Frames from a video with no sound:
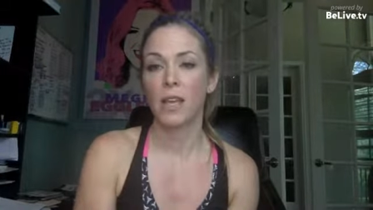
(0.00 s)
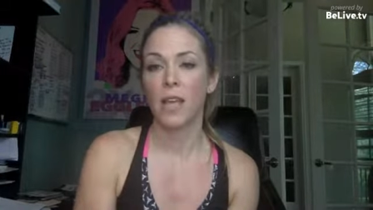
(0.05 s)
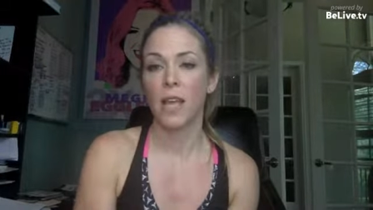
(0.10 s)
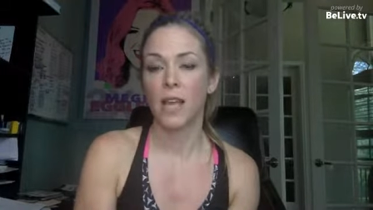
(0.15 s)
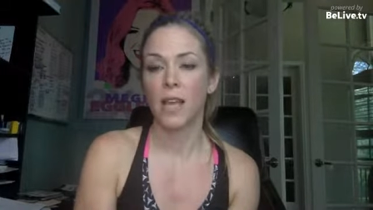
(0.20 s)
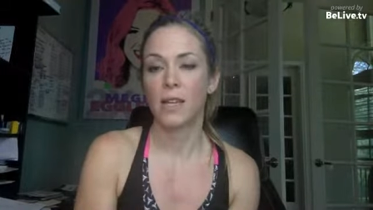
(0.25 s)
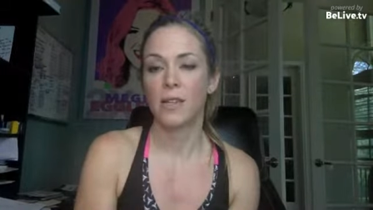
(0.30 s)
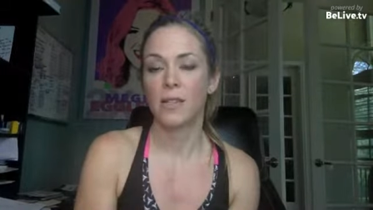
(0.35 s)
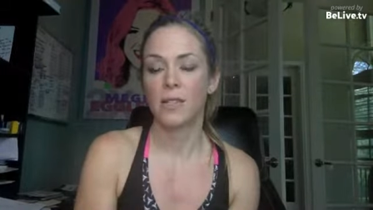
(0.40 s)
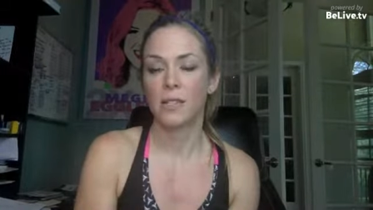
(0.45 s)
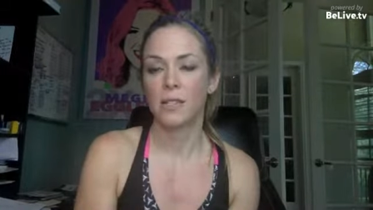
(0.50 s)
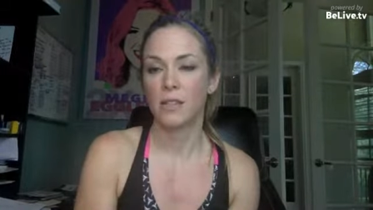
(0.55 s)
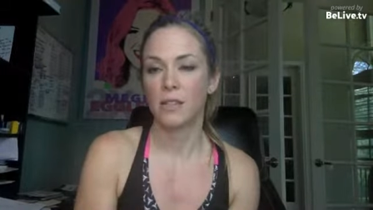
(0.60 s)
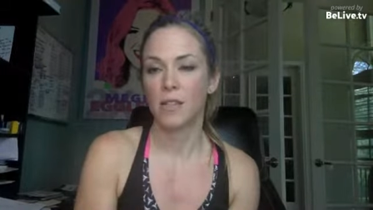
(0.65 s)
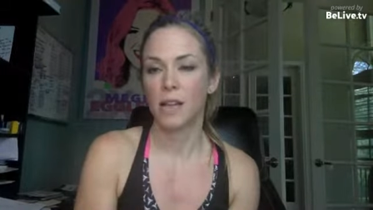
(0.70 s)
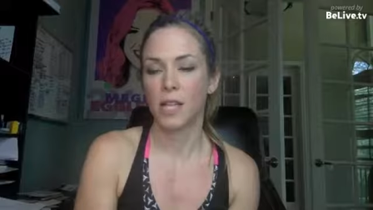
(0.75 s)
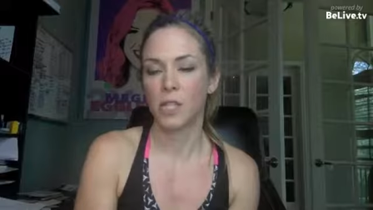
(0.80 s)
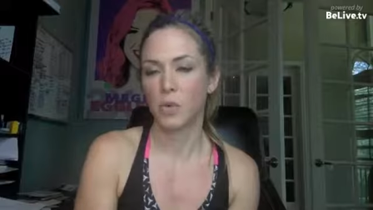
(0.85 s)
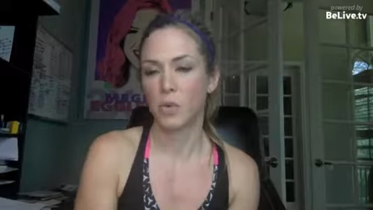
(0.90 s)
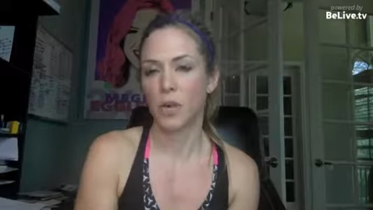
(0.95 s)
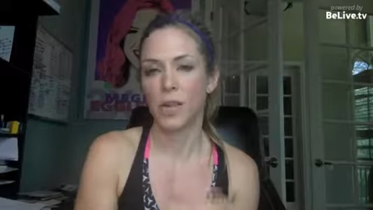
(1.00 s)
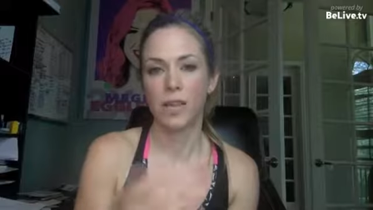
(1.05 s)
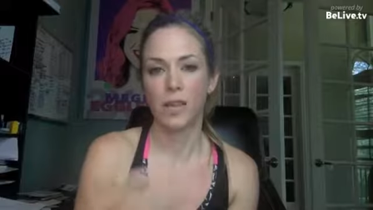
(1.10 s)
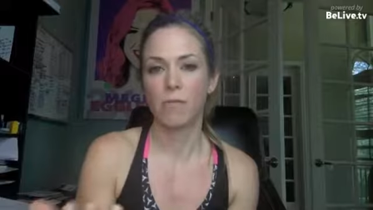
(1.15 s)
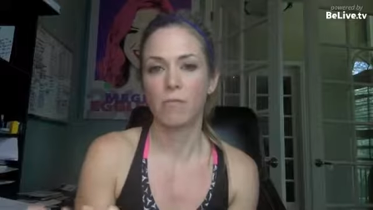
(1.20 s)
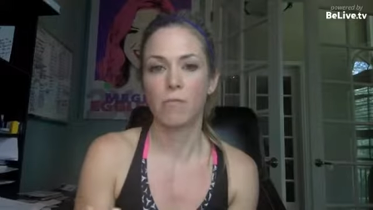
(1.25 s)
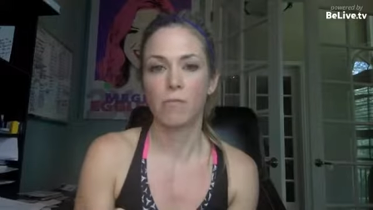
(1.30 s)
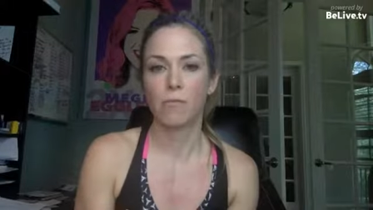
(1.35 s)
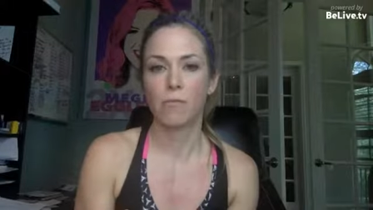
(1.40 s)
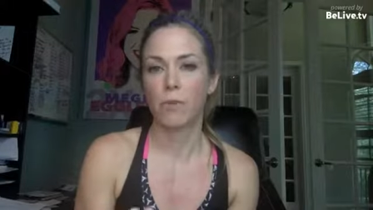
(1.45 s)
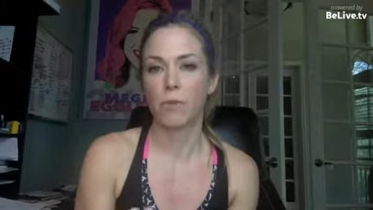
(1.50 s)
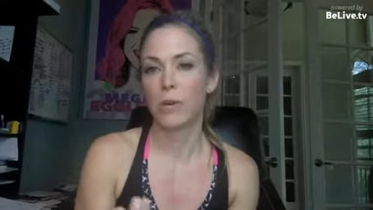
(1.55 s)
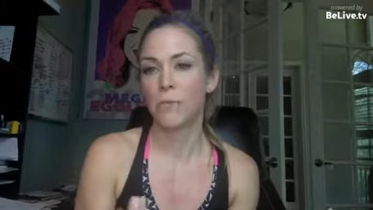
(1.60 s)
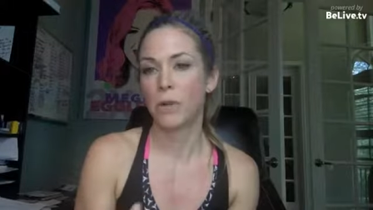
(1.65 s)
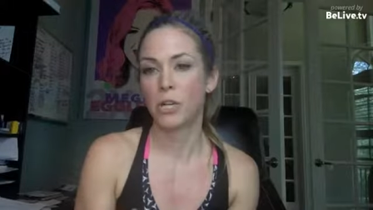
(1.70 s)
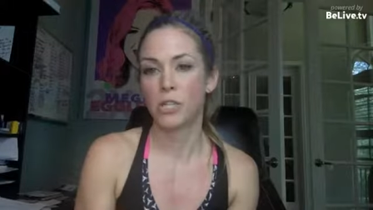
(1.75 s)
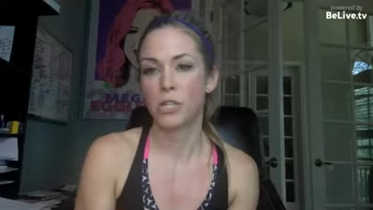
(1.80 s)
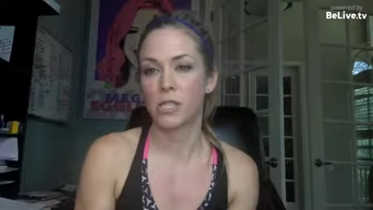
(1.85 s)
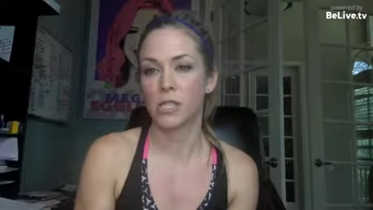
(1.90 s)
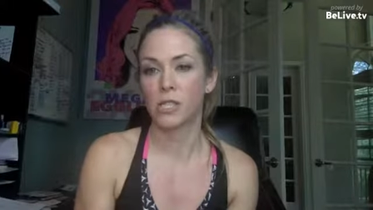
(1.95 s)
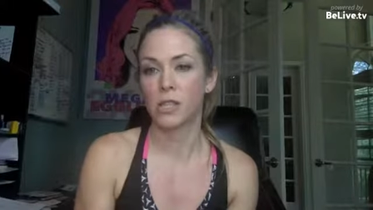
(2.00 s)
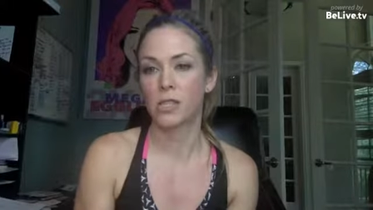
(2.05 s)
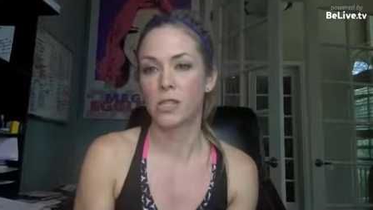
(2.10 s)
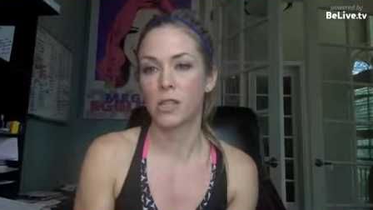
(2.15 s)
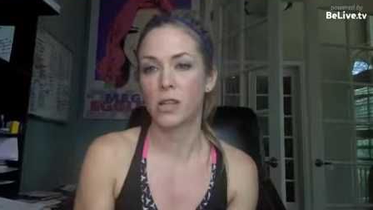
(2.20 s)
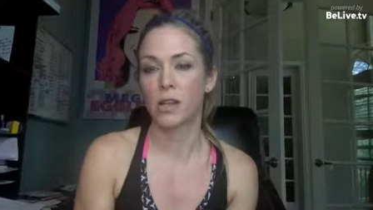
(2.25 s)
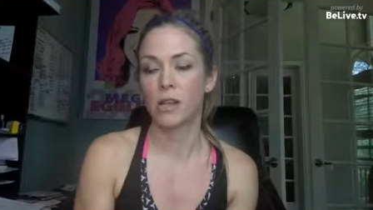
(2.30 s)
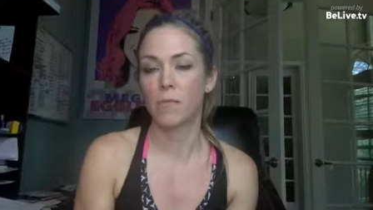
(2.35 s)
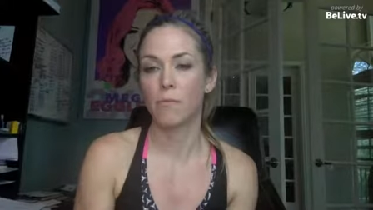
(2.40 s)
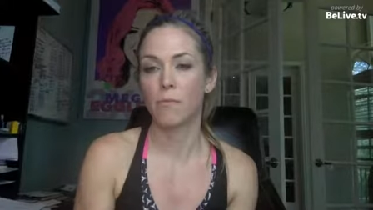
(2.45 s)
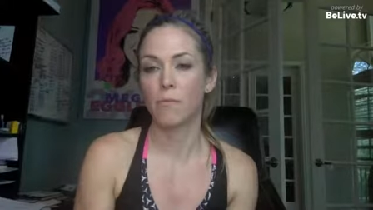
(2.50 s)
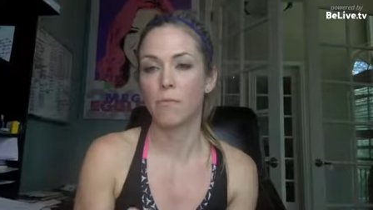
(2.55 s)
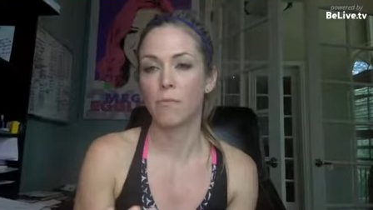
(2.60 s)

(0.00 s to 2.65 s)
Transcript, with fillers: And that's where I get pretty much Success Club,